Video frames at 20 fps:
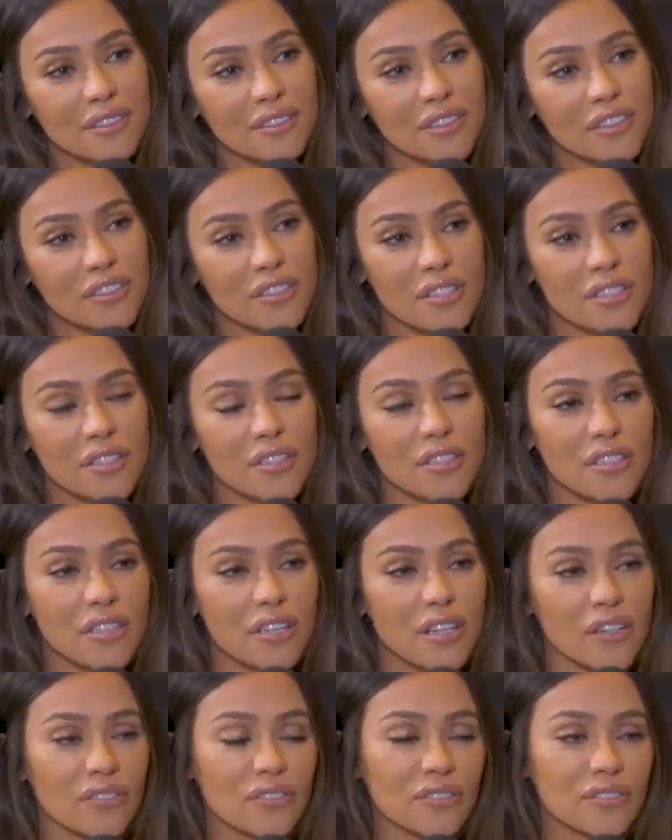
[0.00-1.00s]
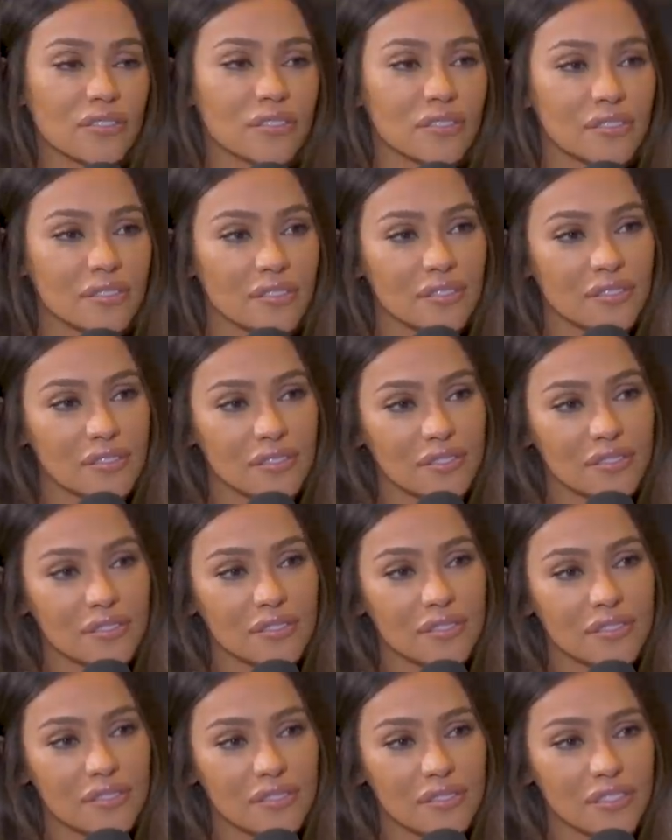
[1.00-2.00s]
You're just, you know,
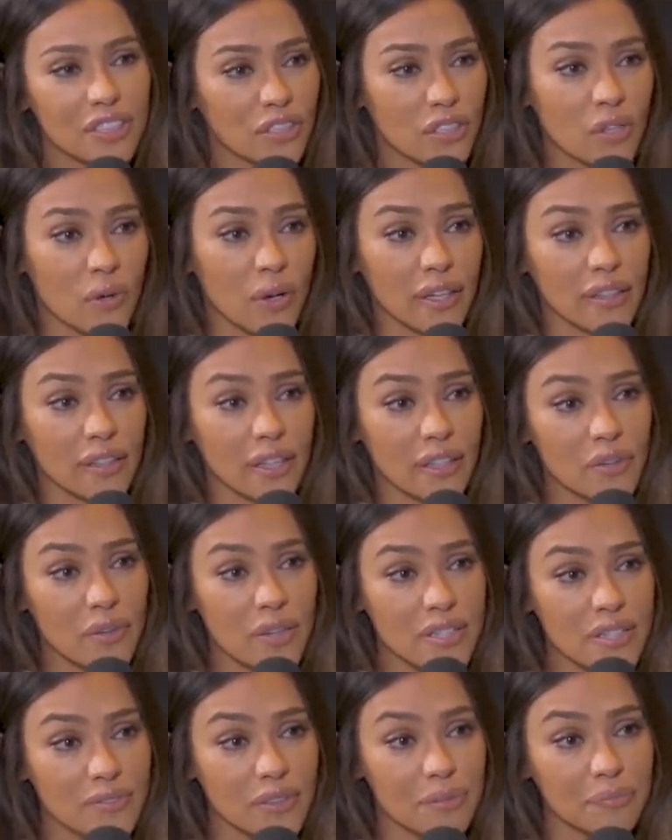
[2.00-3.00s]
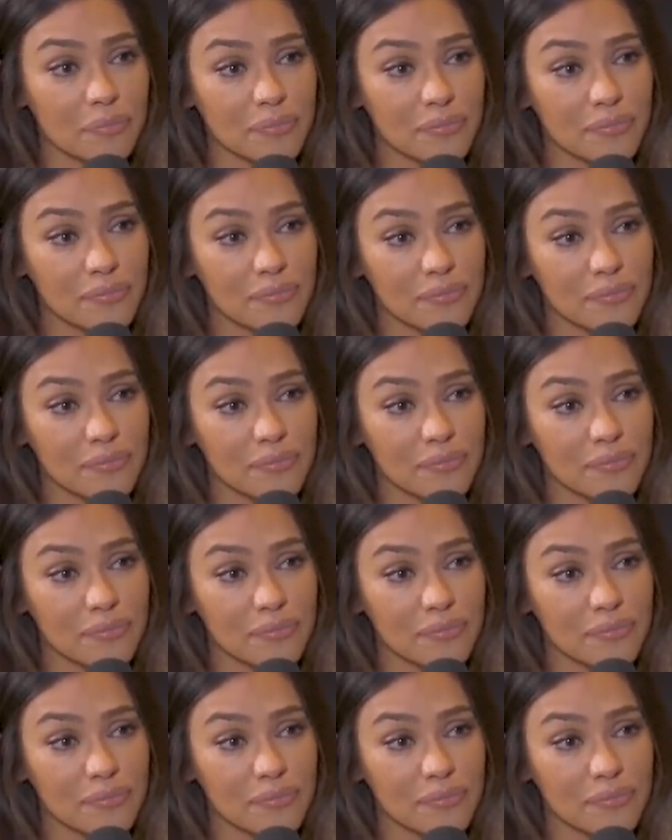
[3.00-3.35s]
you're annoying like the rest of them.